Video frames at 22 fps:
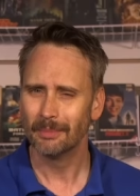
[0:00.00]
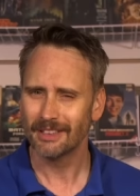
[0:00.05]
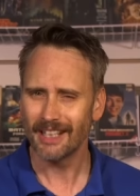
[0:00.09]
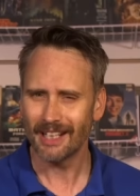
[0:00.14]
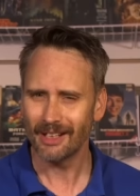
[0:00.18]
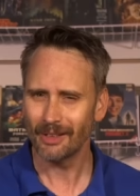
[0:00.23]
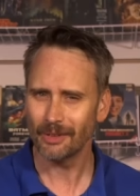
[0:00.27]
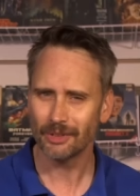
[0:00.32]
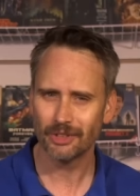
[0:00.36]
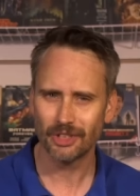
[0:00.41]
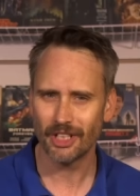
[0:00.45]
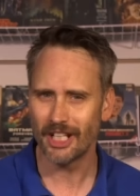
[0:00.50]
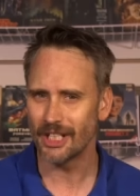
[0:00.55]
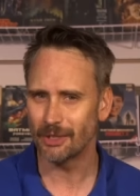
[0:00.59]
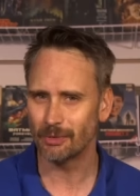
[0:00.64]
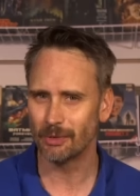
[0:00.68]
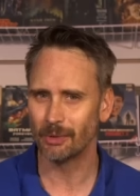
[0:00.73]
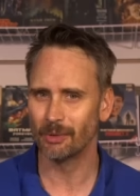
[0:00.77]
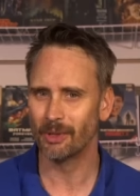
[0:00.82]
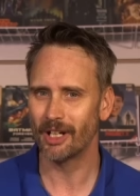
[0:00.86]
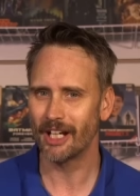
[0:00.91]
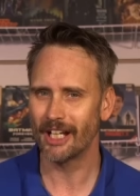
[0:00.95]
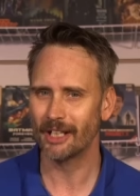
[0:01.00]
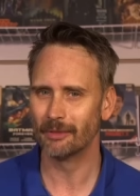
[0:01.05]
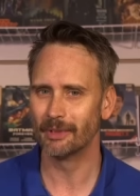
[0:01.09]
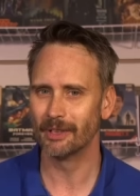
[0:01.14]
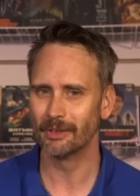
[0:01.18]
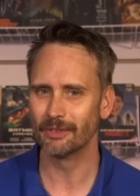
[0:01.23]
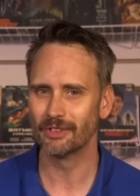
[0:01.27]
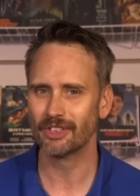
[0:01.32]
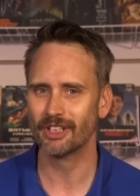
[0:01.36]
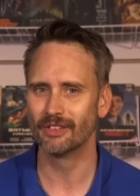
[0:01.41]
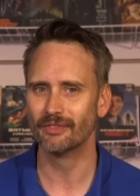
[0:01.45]
But that all changed when Ryan
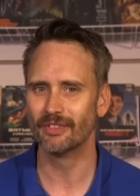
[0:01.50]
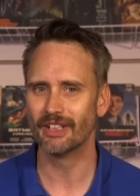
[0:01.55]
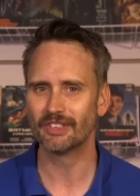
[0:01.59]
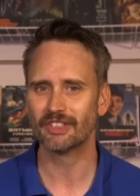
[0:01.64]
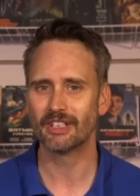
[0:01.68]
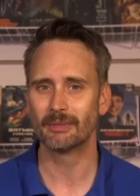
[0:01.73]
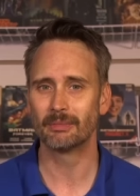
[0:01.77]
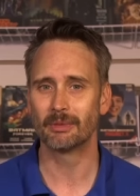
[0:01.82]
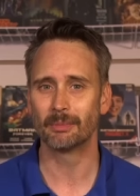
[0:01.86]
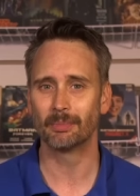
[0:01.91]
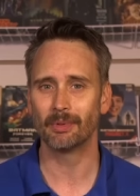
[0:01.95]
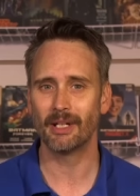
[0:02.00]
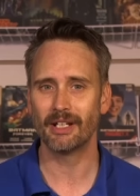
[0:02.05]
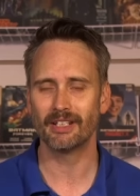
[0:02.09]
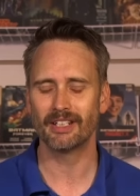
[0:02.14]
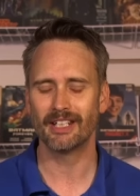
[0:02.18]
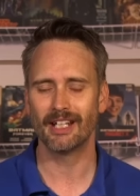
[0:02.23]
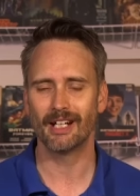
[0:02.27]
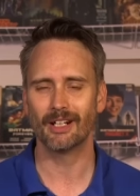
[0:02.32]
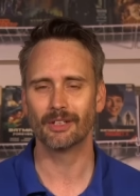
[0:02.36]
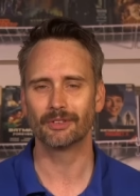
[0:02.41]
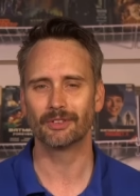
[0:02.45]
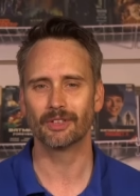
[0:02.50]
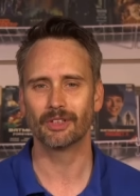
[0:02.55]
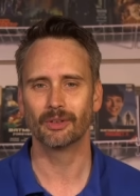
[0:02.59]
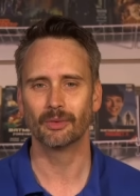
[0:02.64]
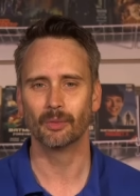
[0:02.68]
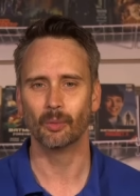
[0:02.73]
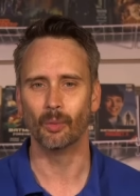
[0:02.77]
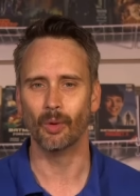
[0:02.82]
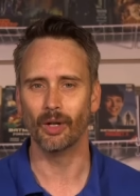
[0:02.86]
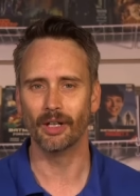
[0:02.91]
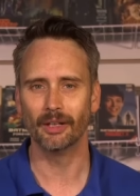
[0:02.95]
Reynolds convinced him to play the character
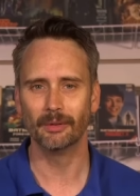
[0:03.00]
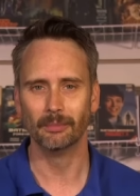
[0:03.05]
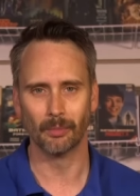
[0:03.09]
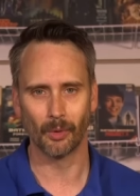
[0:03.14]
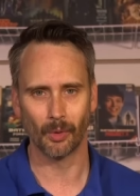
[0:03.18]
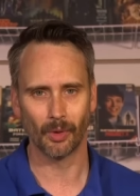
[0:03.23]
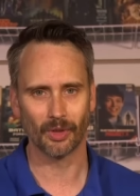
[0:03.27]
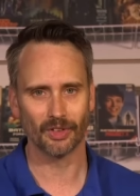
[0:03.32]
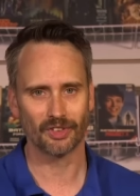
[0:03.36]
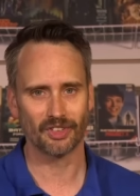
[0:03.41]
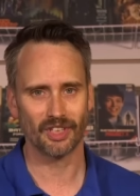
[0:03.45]
one more